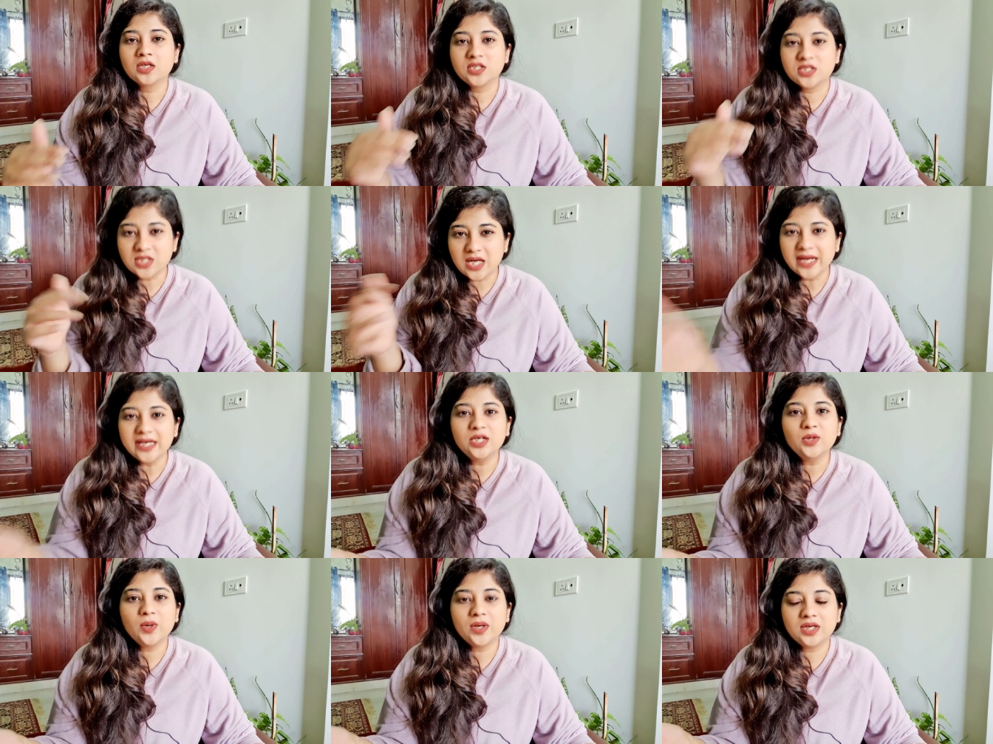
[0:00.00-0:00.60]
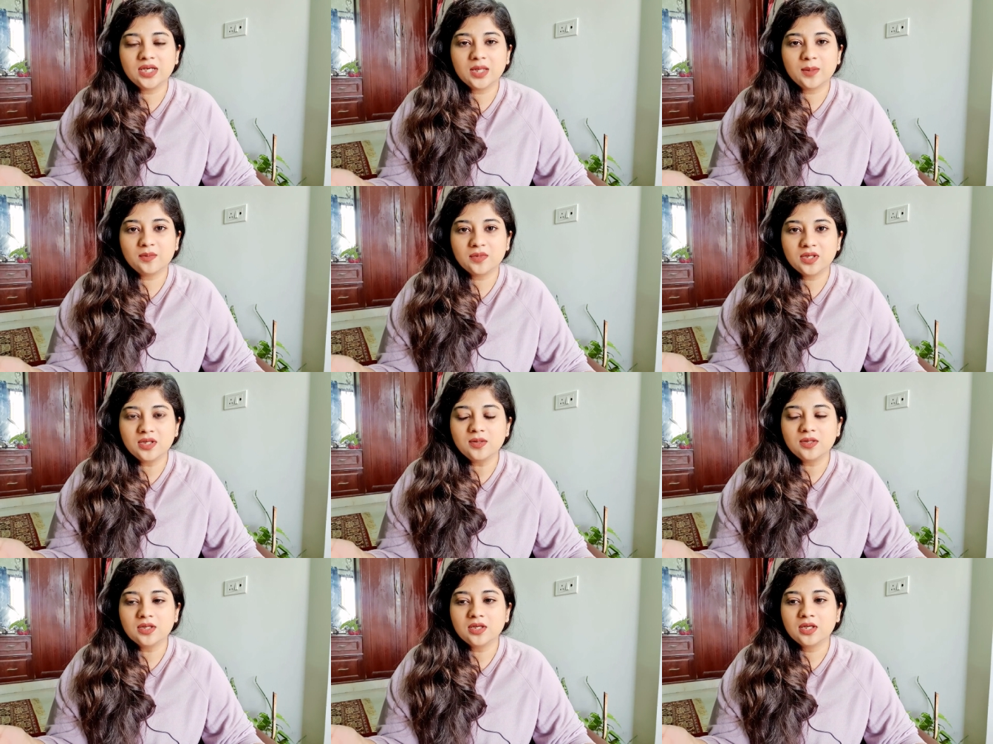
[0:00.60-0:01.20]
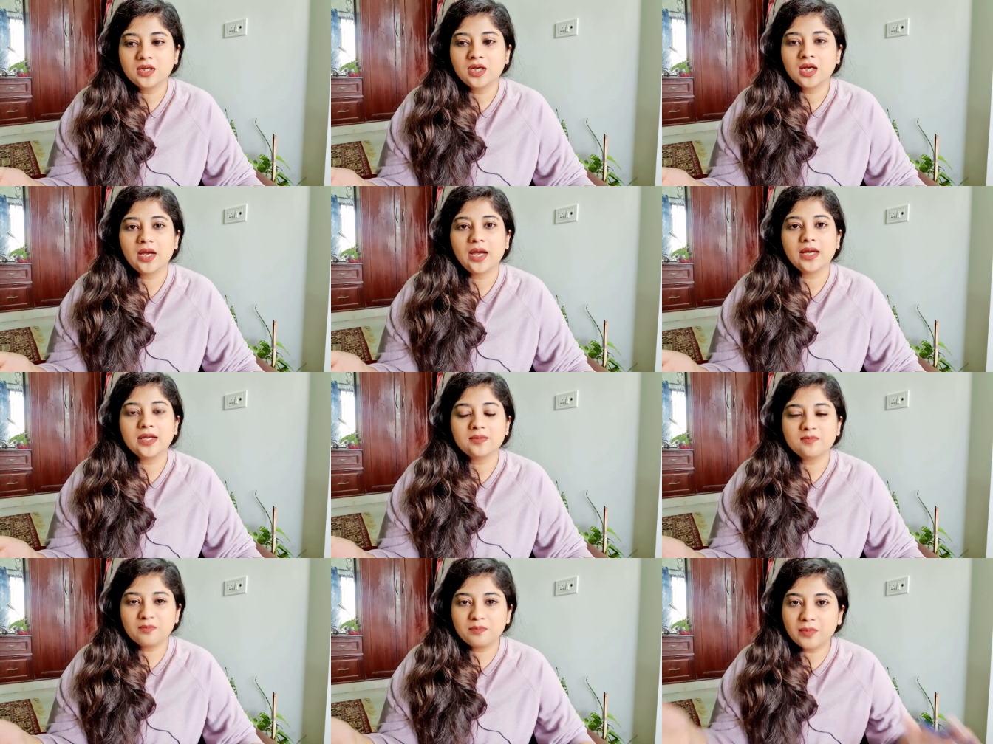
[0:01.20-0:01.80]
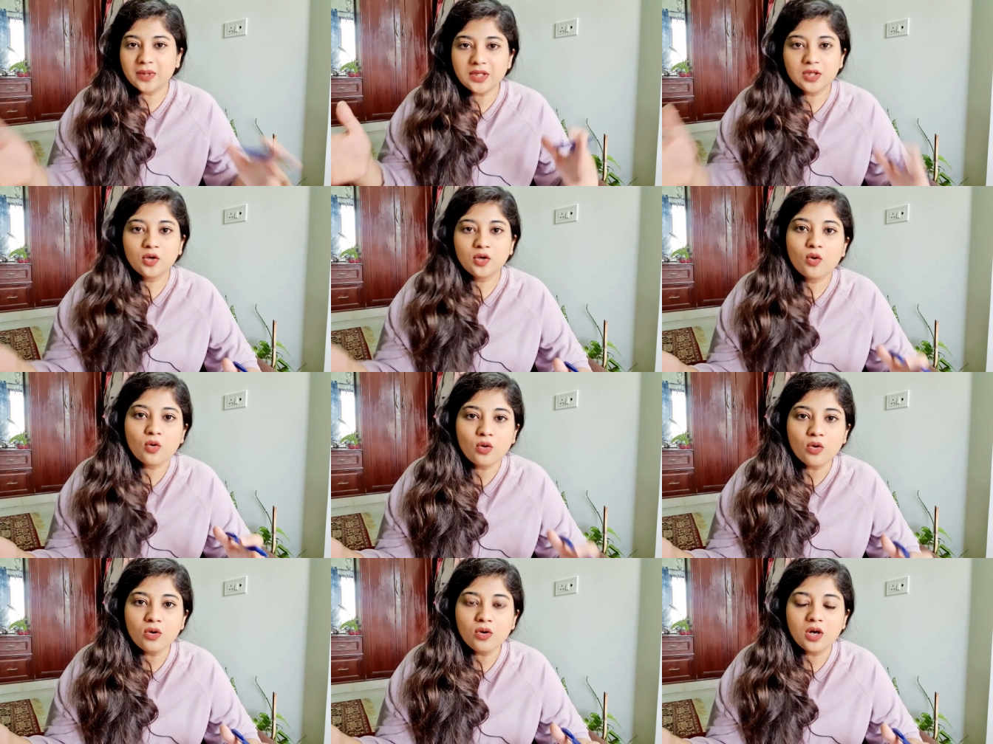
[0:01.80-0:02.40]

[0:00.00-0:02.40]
try to attempt it and but go